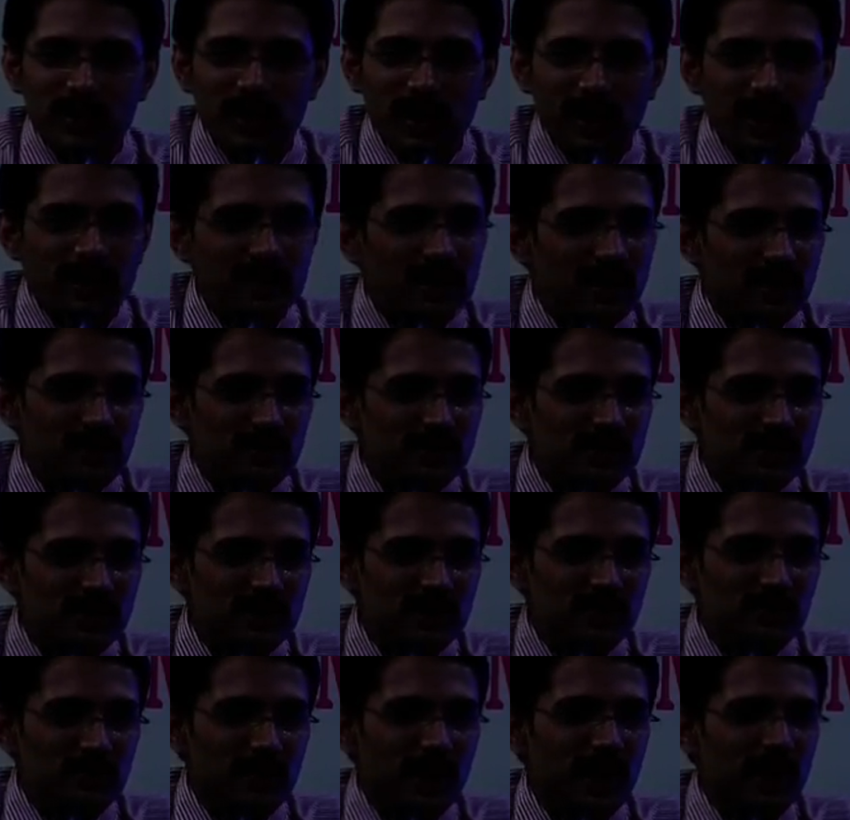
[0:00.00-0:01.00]
I have
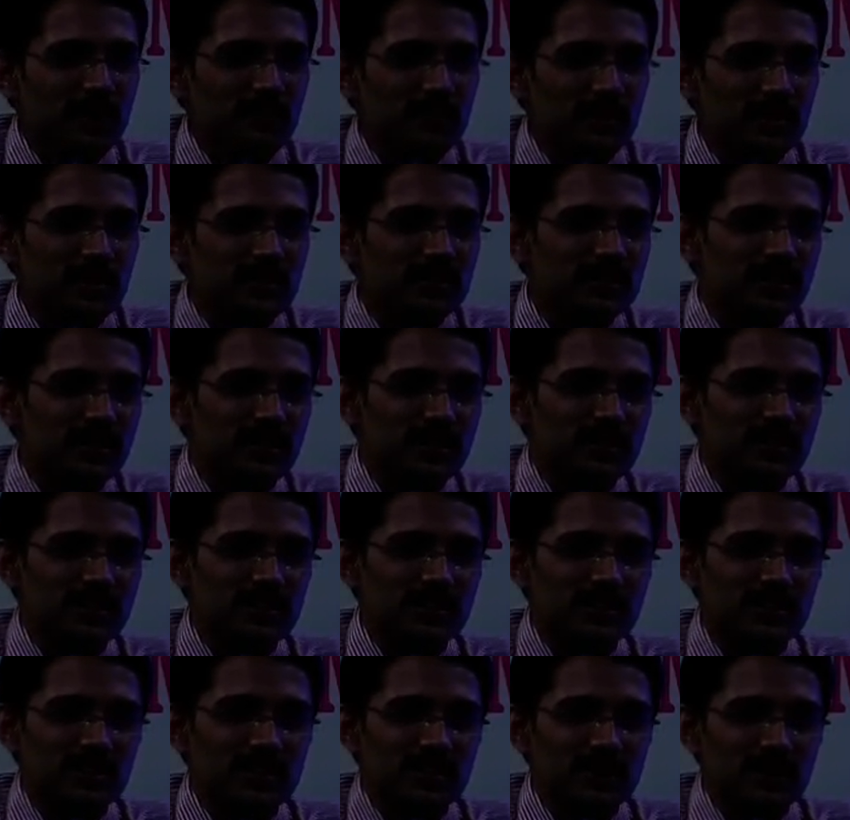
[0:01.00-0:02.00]
seen BlackBerry
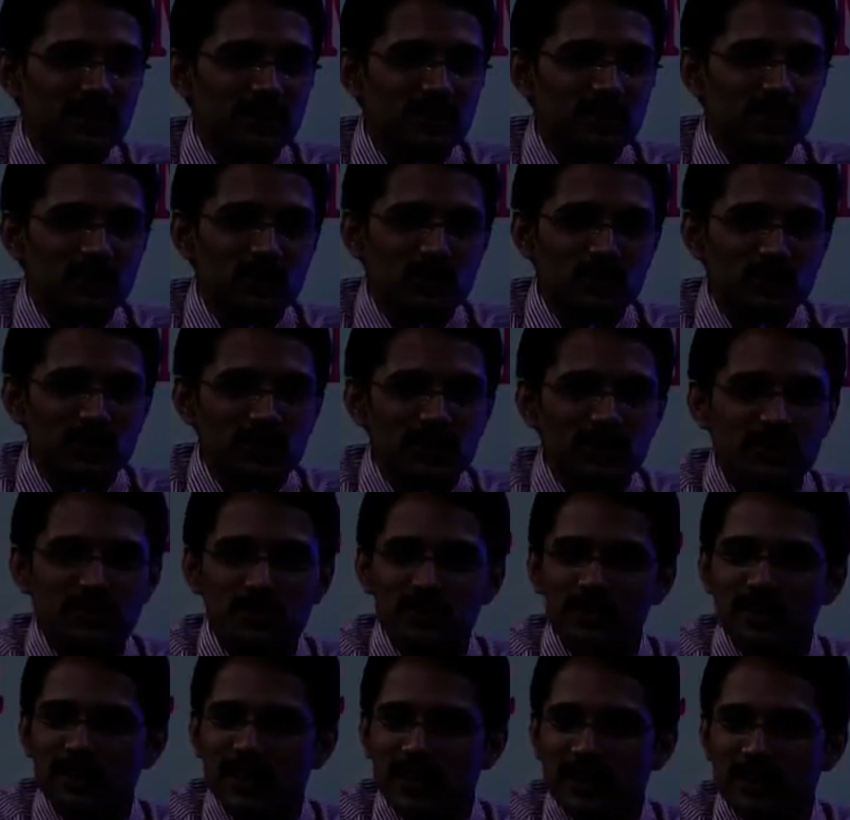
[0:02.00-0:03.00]
sets through which
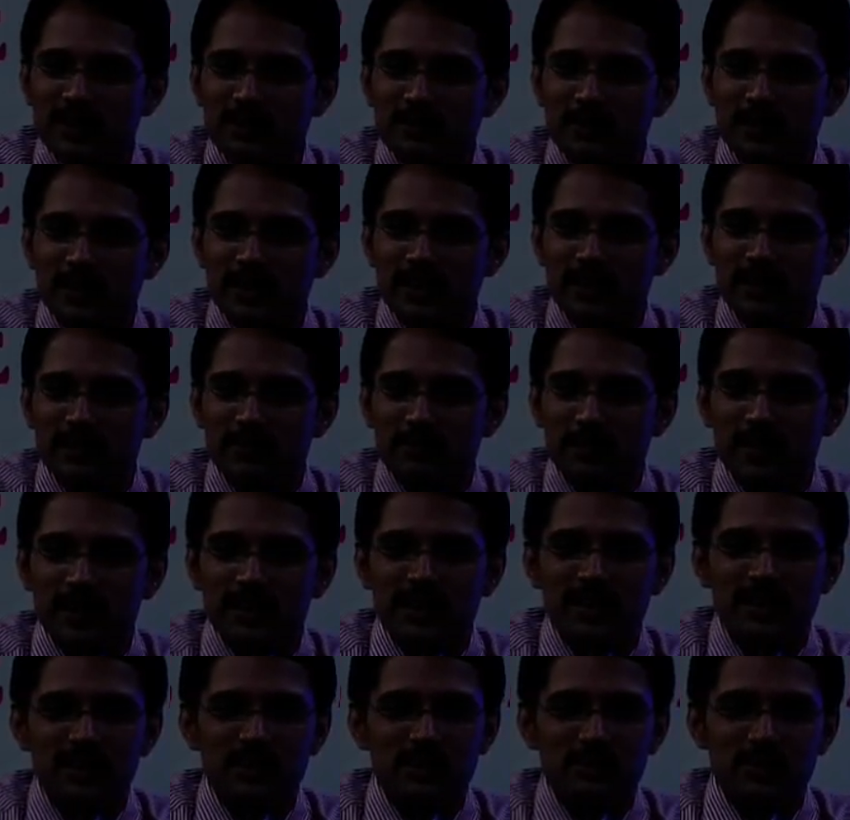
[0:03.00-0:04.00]
we explain
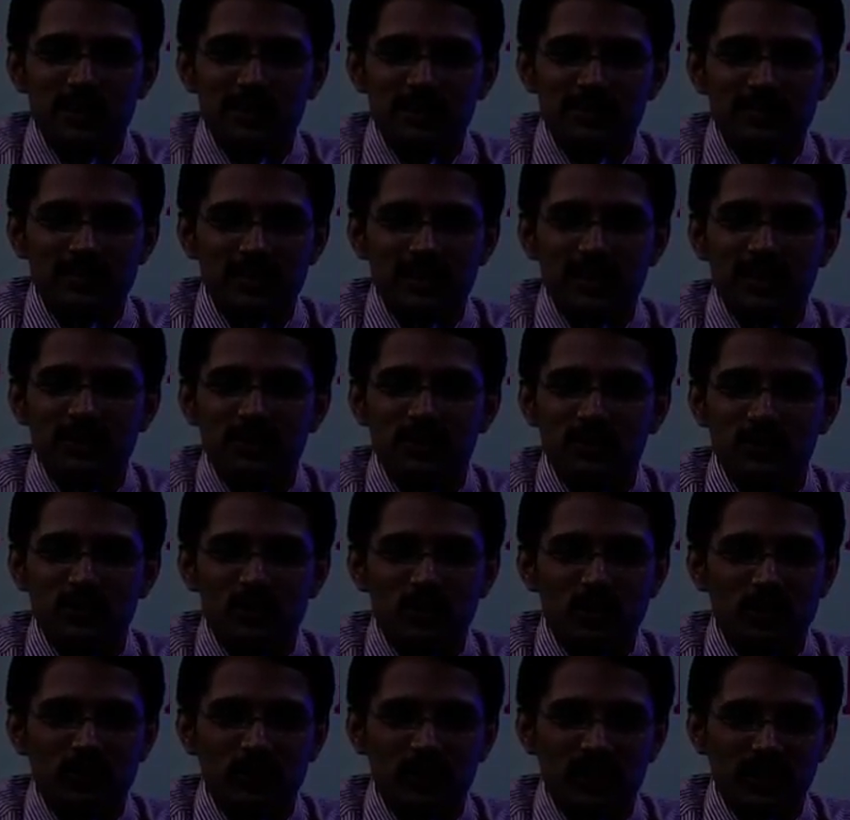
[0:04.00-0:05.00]
patent specification
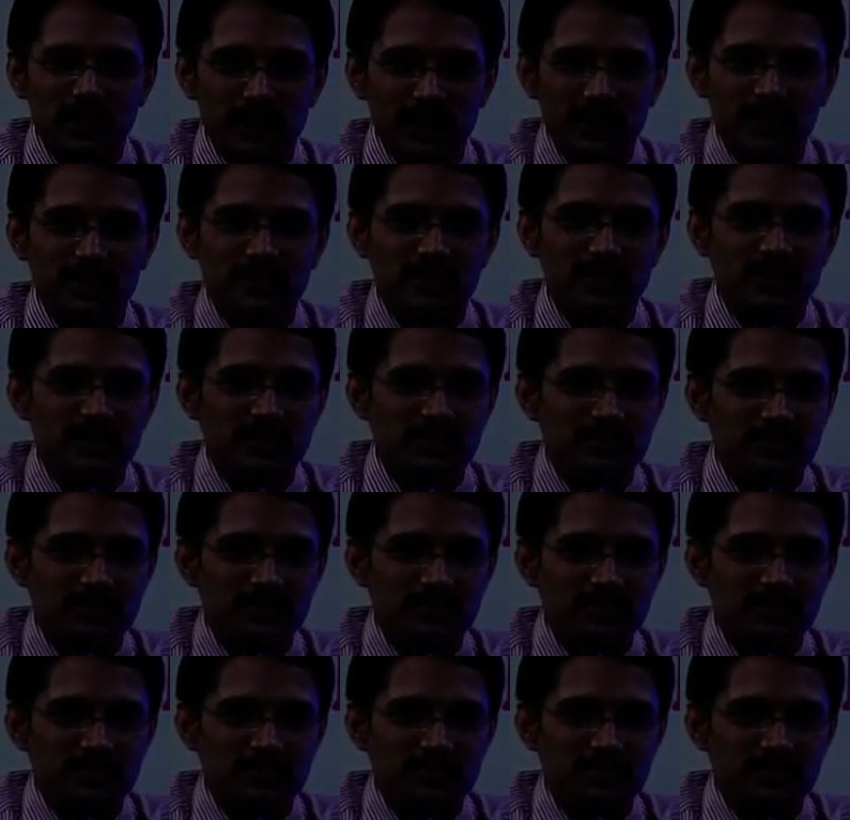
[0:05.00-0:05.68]
to our clients.